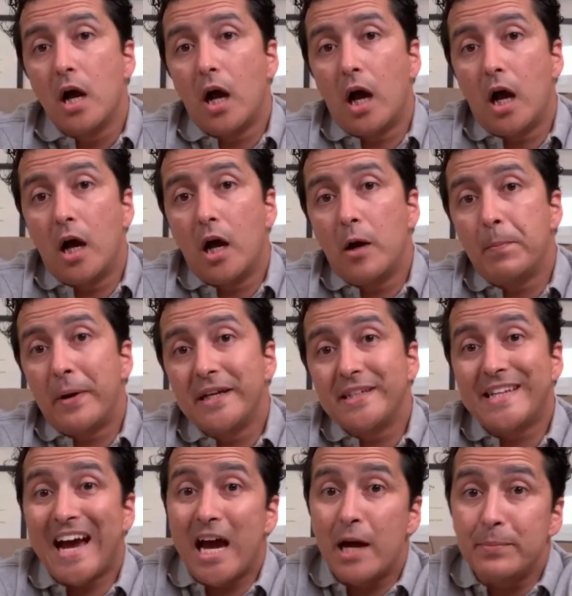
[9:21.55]
Uh,
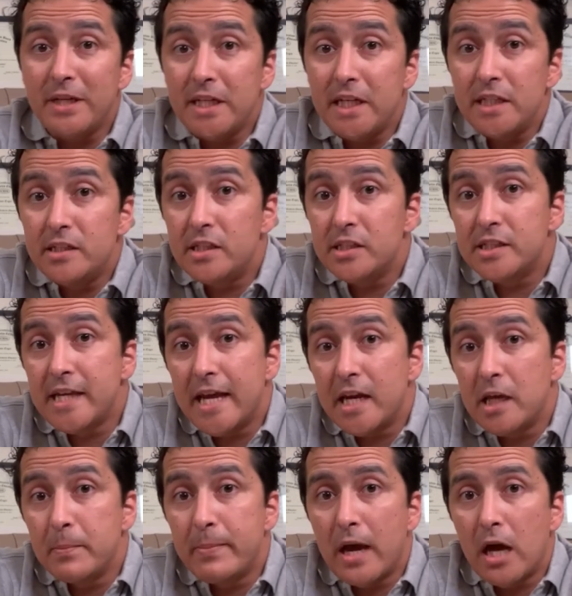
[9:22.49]
my diabetes is
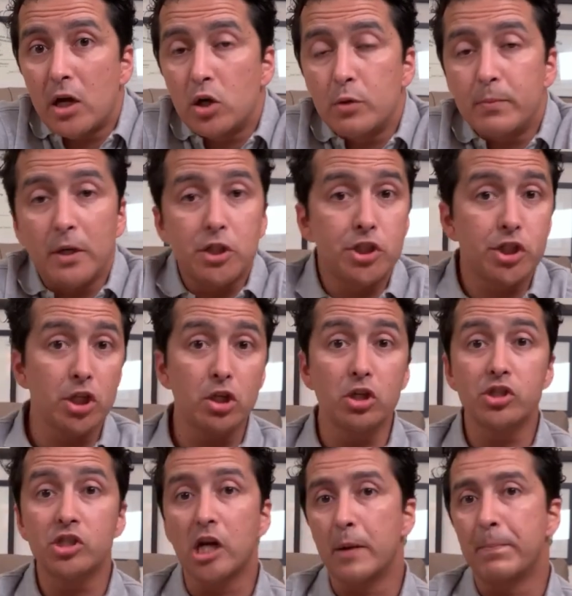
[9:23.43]
getting better. My
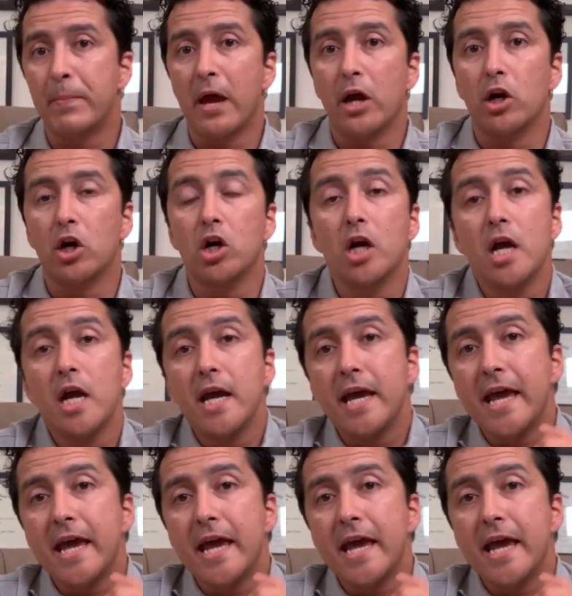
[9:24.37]
sugars are better.